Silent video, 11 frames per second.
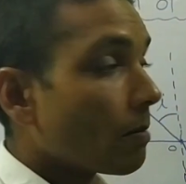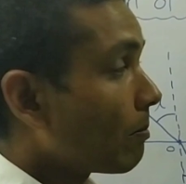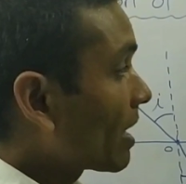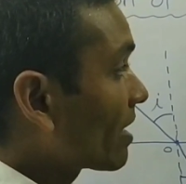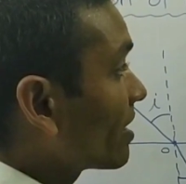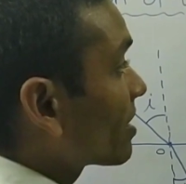
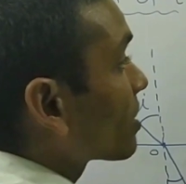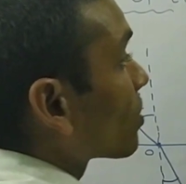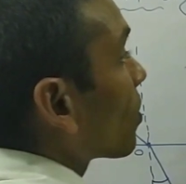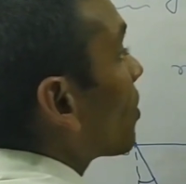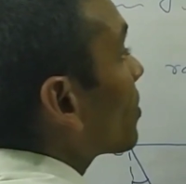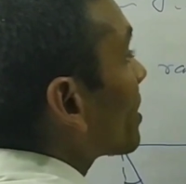but this is
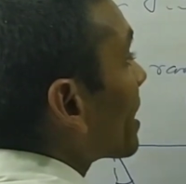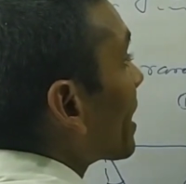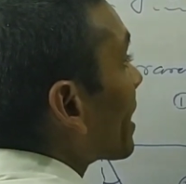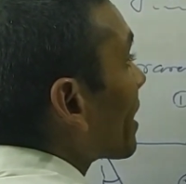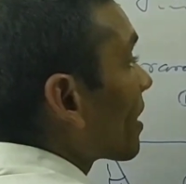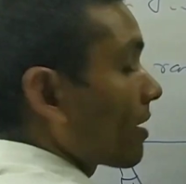not
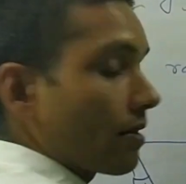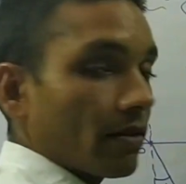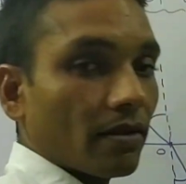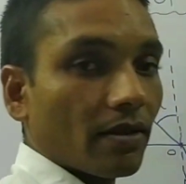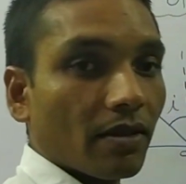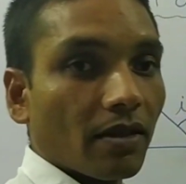air
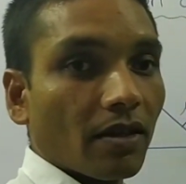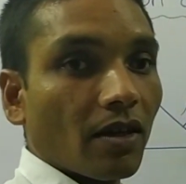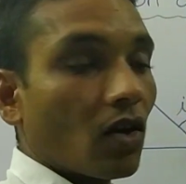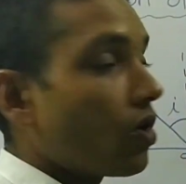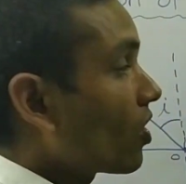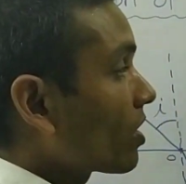
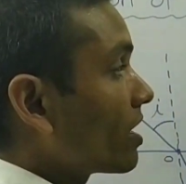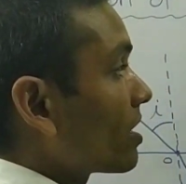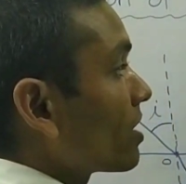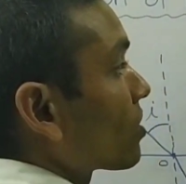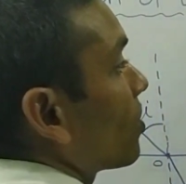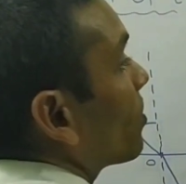or this
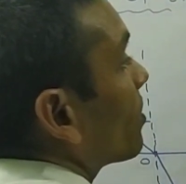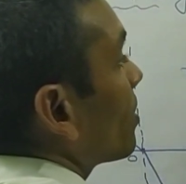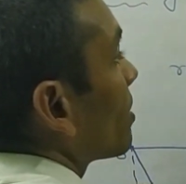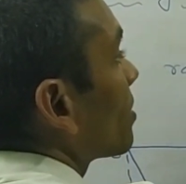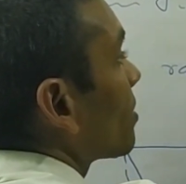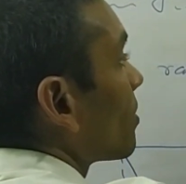is not
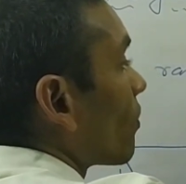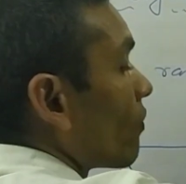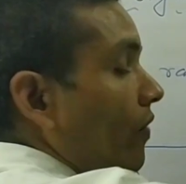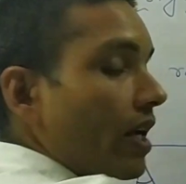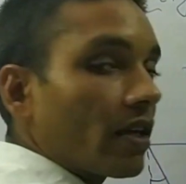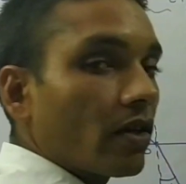
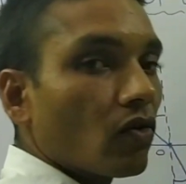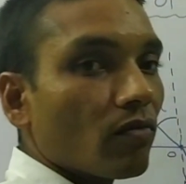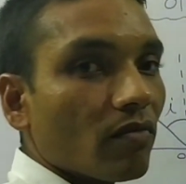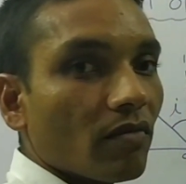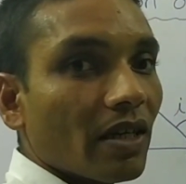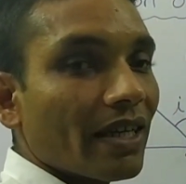
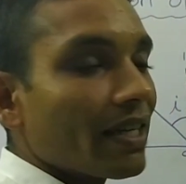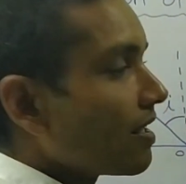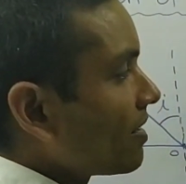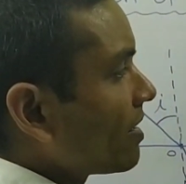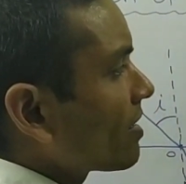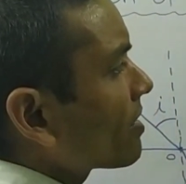vacuum.
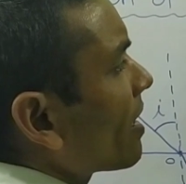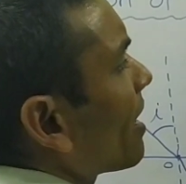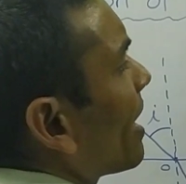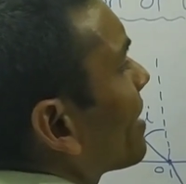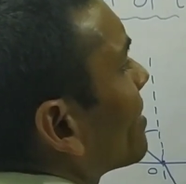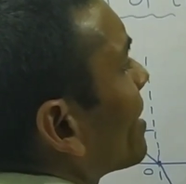This is
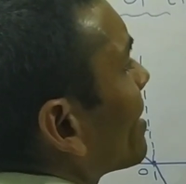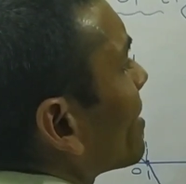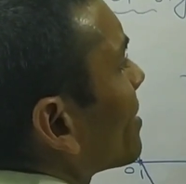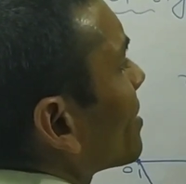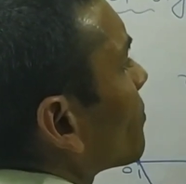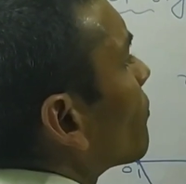like that,
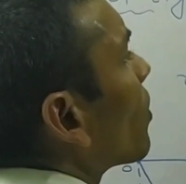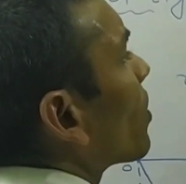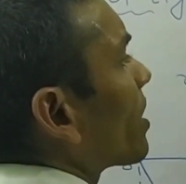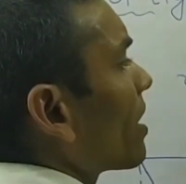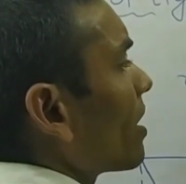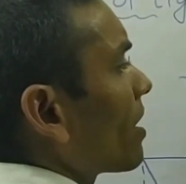this is
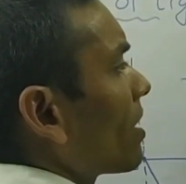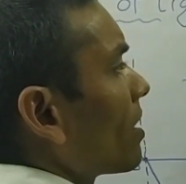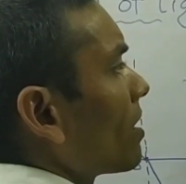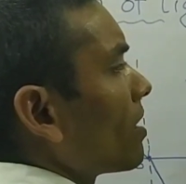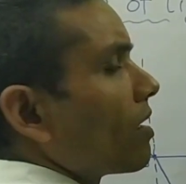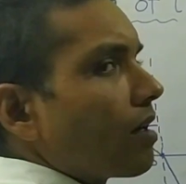water.
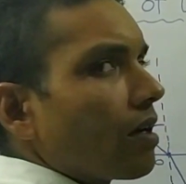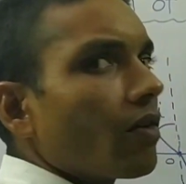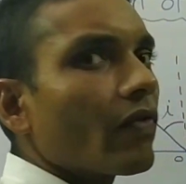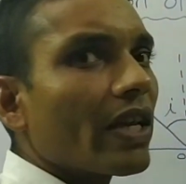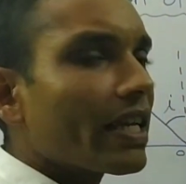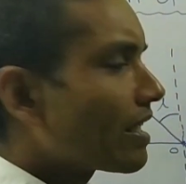
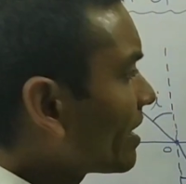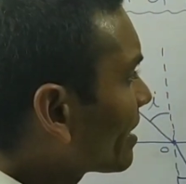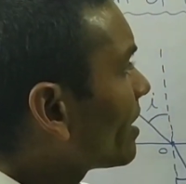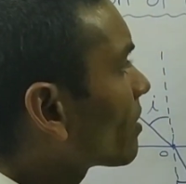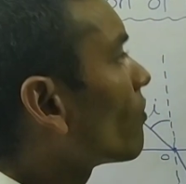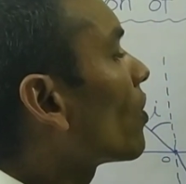We can take
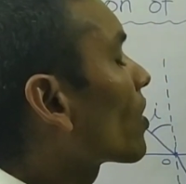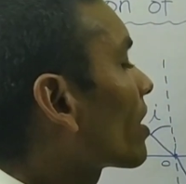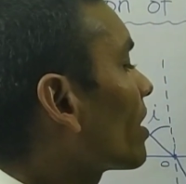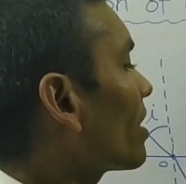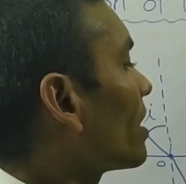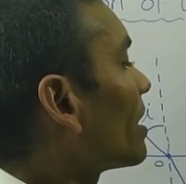here
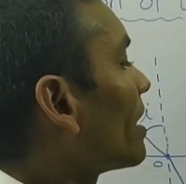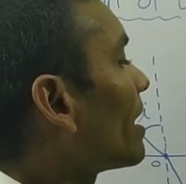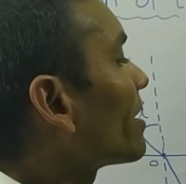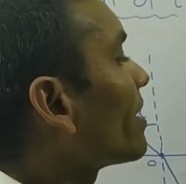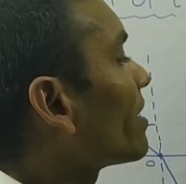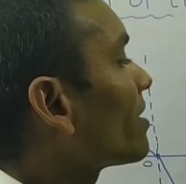water,
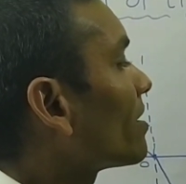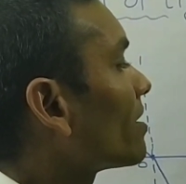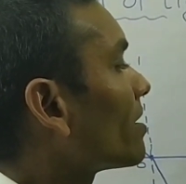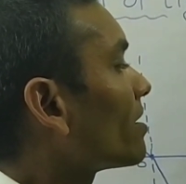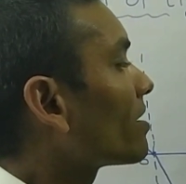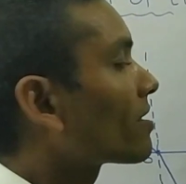and then
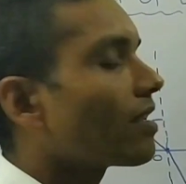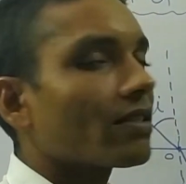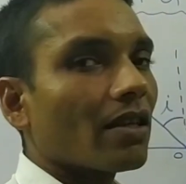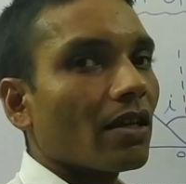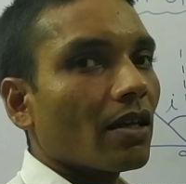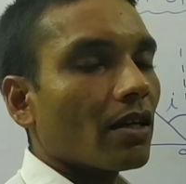this is